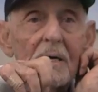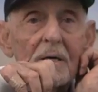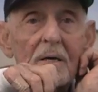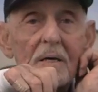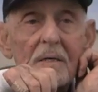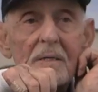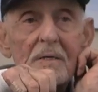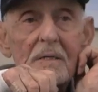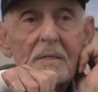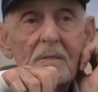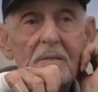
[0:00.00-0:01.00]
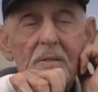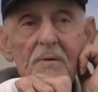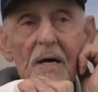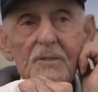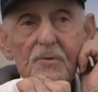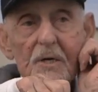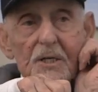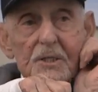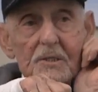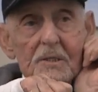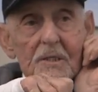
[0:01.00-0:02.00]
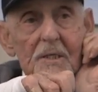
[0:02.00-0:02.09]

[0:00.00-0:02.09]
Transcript: Uh, Can I bring that around? Graduation.